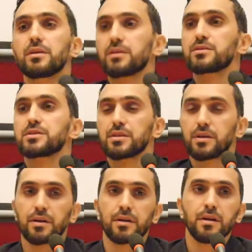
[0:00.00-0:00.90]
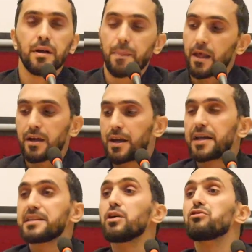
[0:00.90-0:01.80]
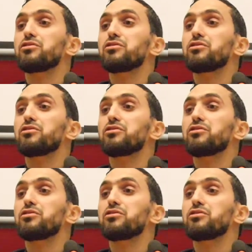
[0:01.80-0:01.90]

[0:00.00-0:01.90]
was an idea of